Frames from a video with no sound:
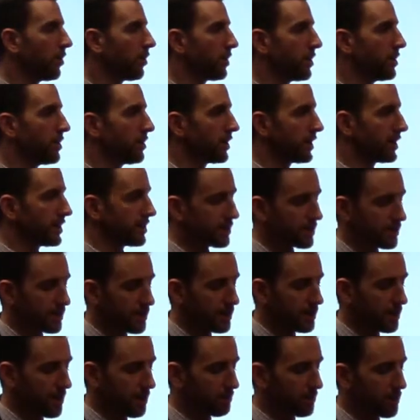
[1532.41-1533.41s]
or you're going to
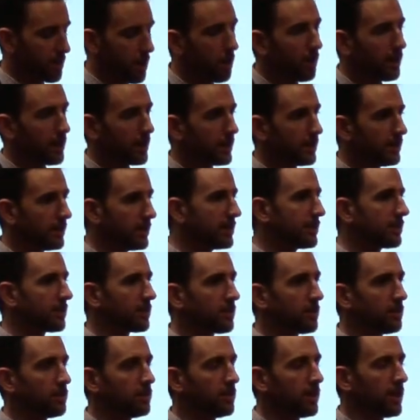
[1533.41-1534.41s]
see them going at least
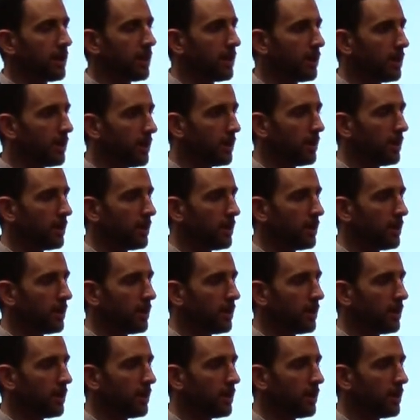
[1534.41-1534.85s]
to,